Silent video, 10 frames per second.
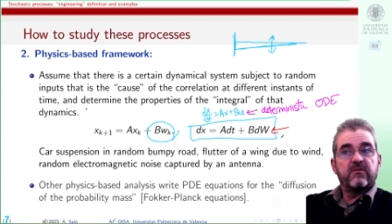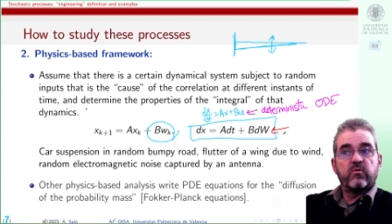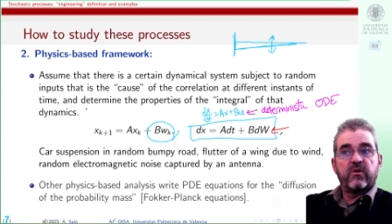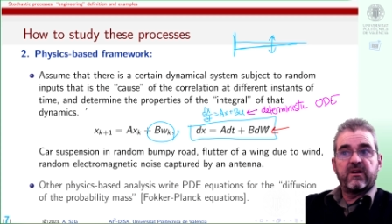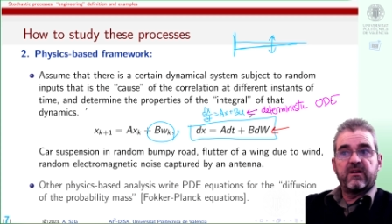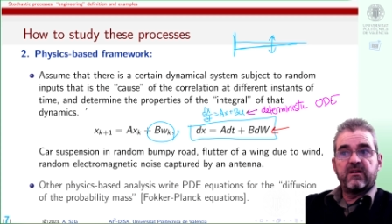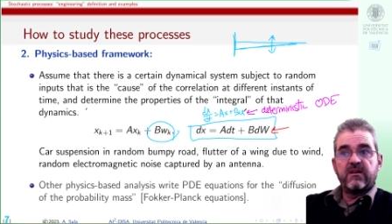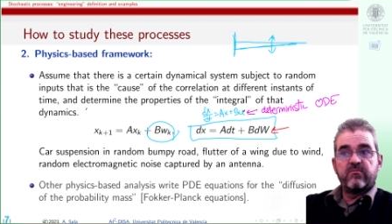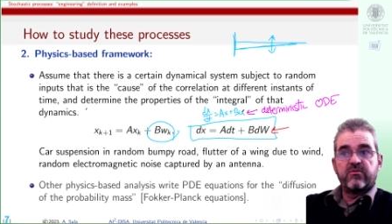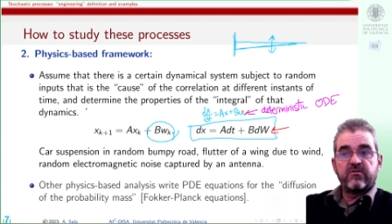when
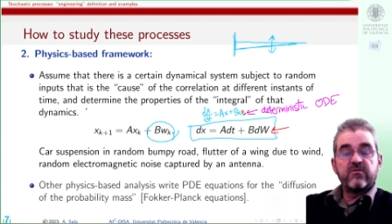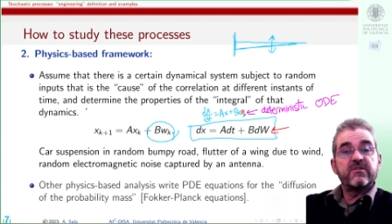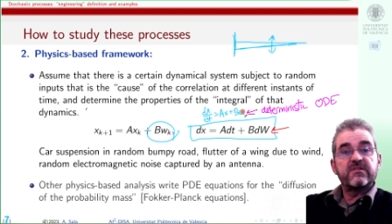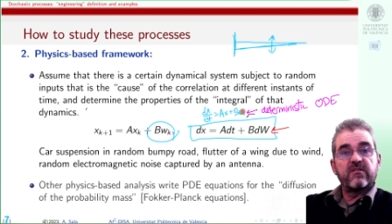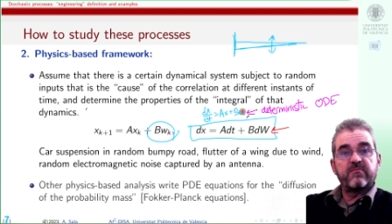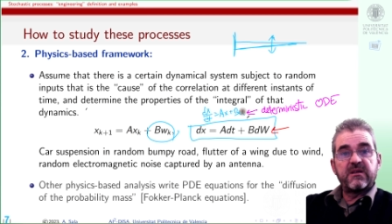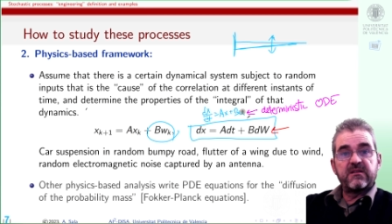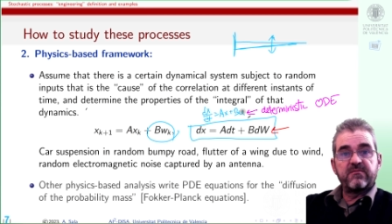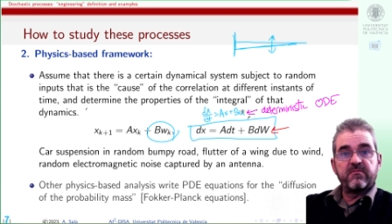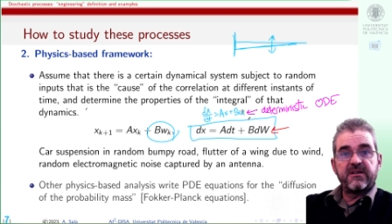input u, instead of
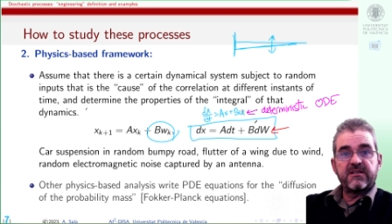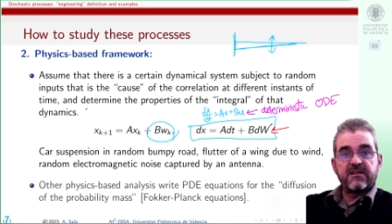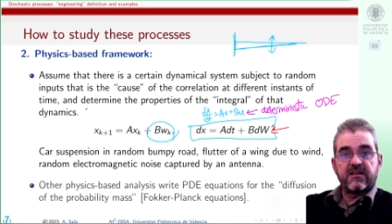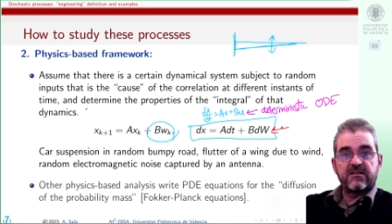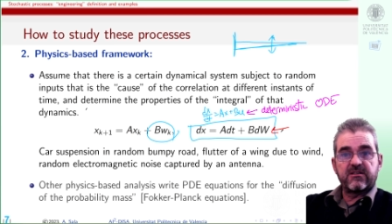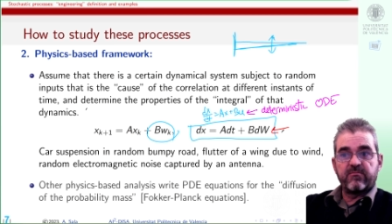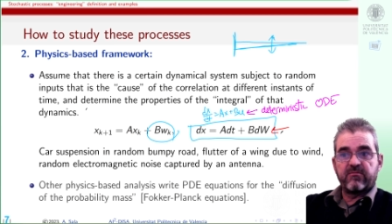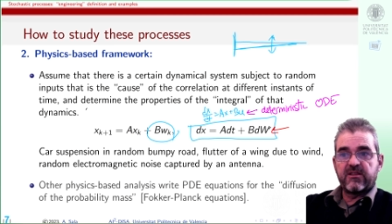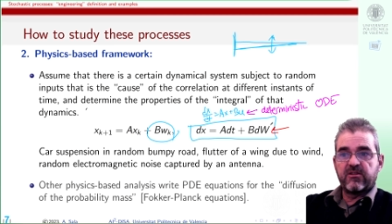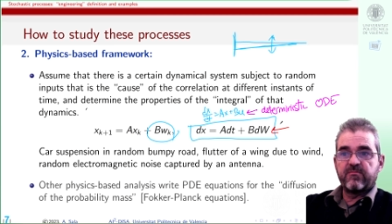being deterministic, is some
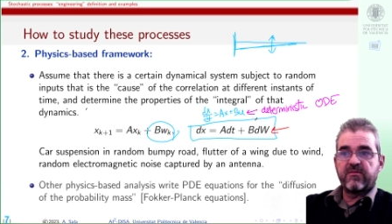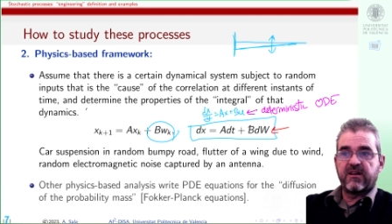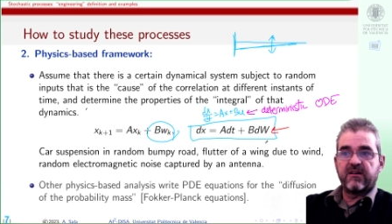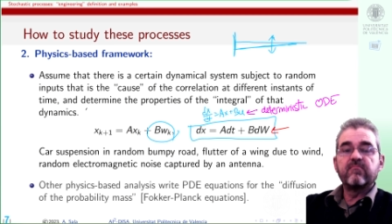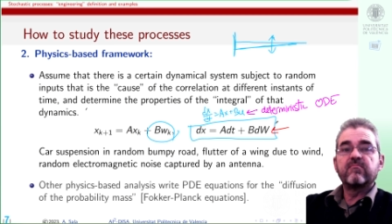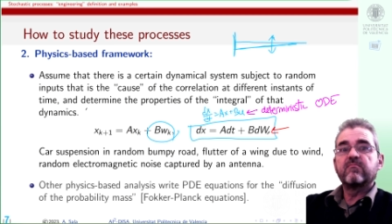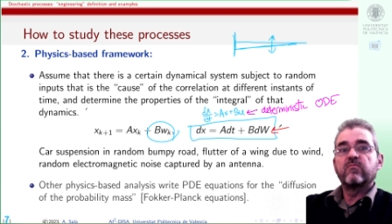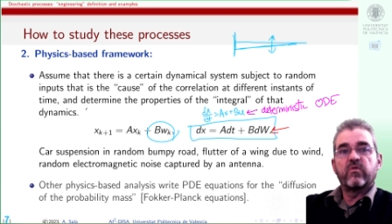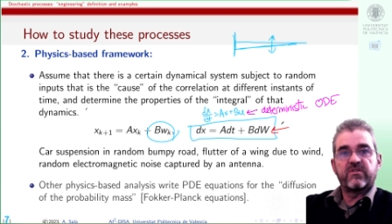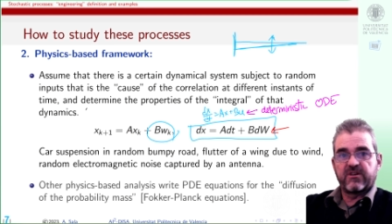random, then
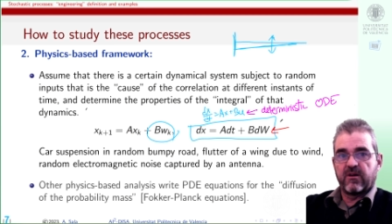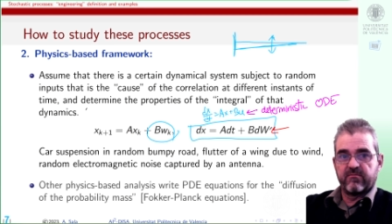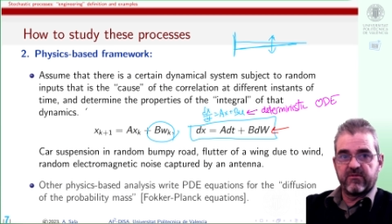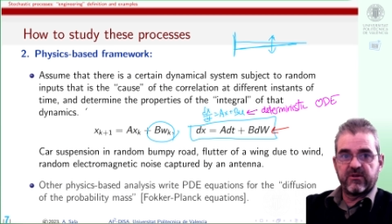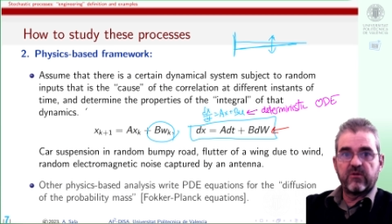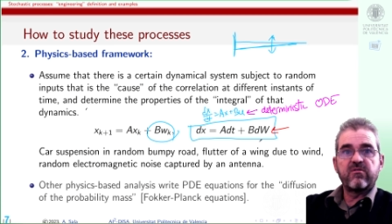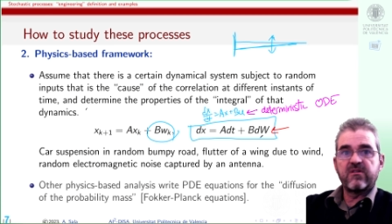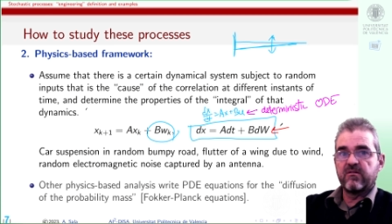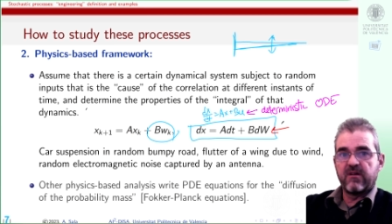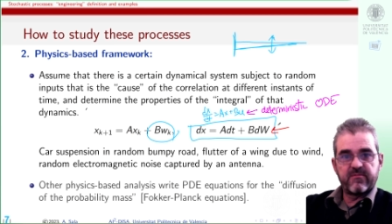with some, you know,
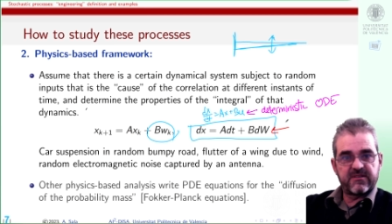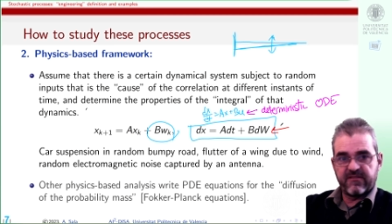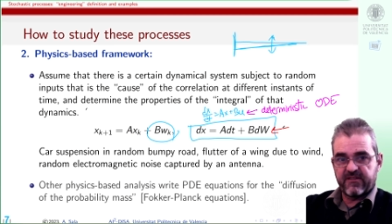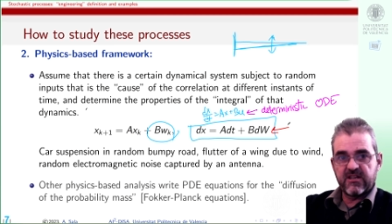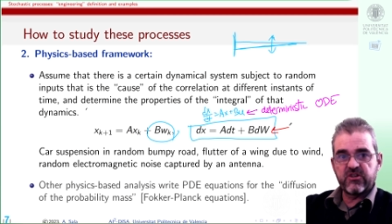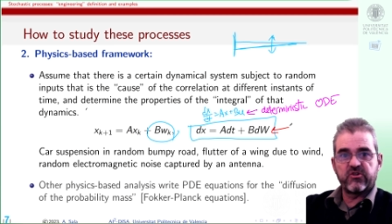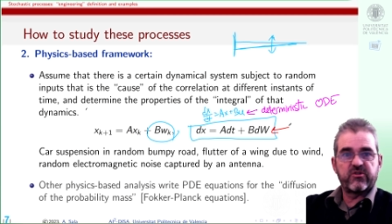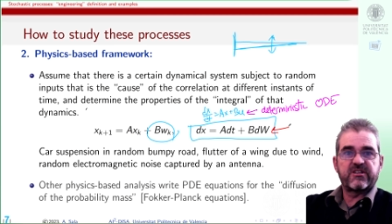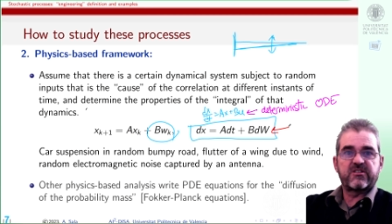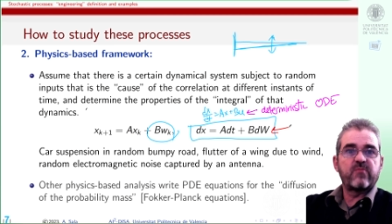theorems,
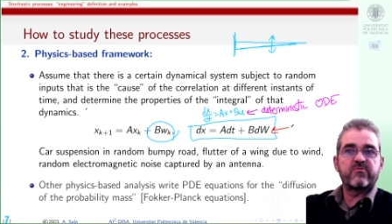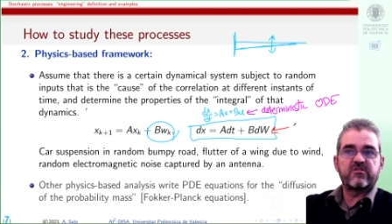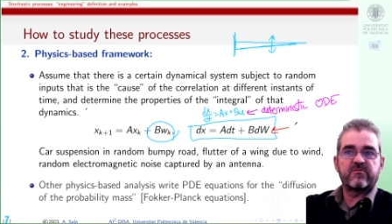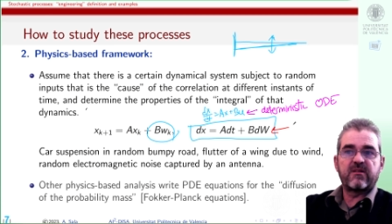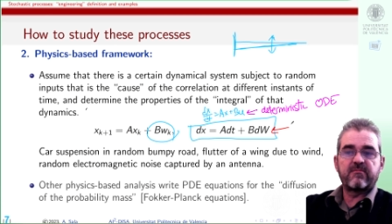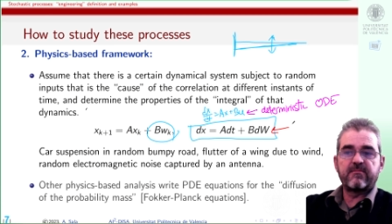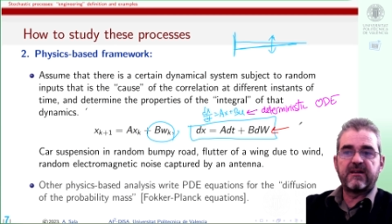definitions, assumptions, blah, blah,